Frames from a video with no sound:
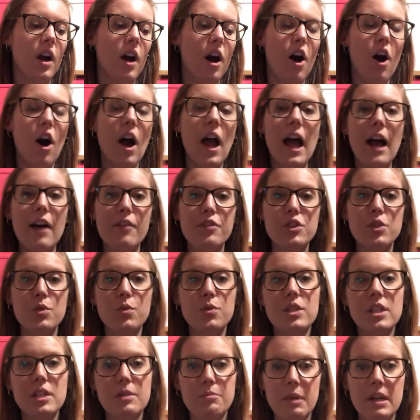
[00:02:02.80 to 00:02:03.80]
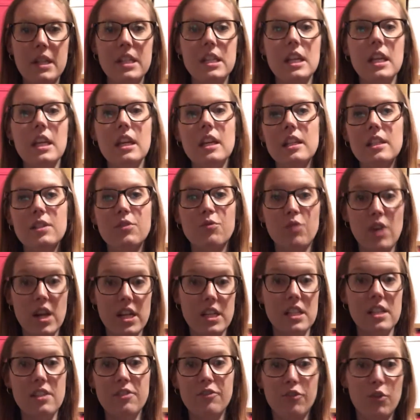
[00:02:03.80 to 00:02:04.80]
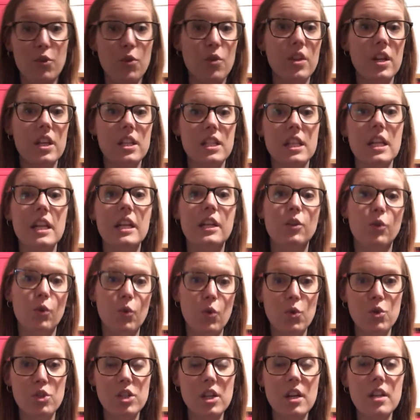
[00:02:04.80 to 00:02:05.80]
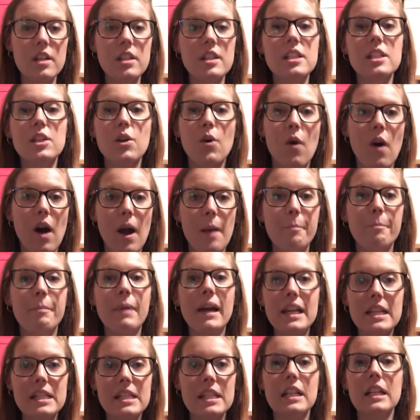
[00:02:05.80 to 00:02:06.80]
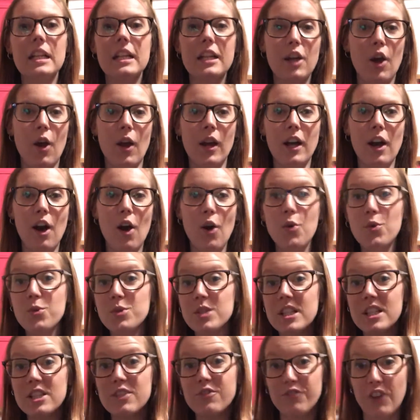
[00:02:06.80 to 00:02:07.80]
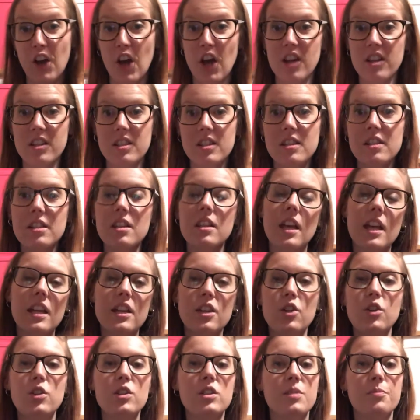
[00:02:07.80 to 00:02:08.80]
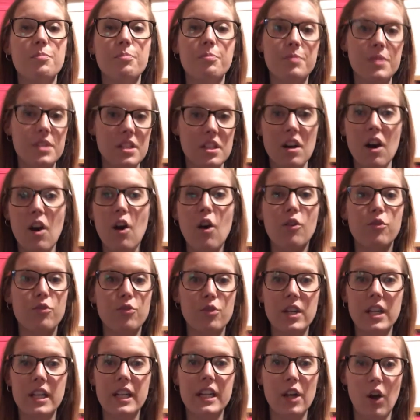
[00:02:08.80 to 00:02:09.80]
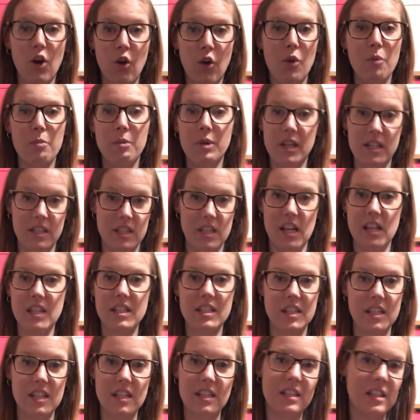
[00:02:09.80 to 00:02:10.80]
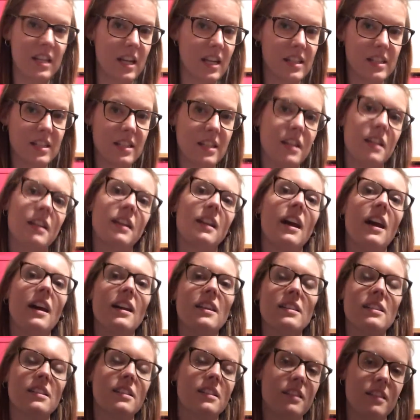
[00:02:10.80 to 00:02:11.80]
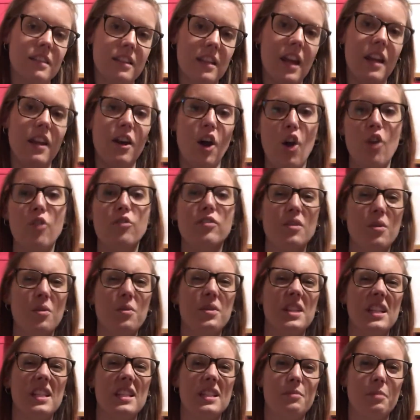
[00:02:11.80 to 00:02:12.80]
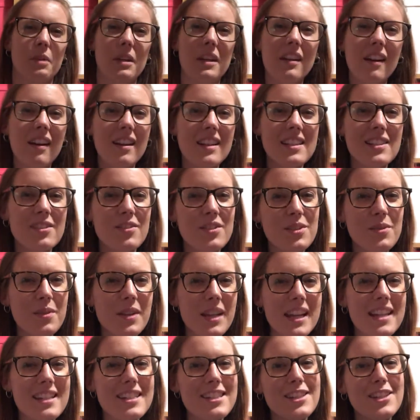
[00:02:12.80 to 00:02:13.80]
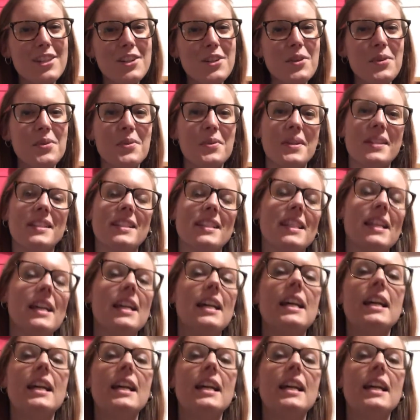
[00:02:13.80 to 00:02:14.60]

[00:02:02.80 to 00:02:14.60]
I have sorted my teas ready for this in order, so I'm basically going oldest first. So they could start off really horrible and dusty tasting, and then hopefully will taste a bit nicer as we get to the newer ones.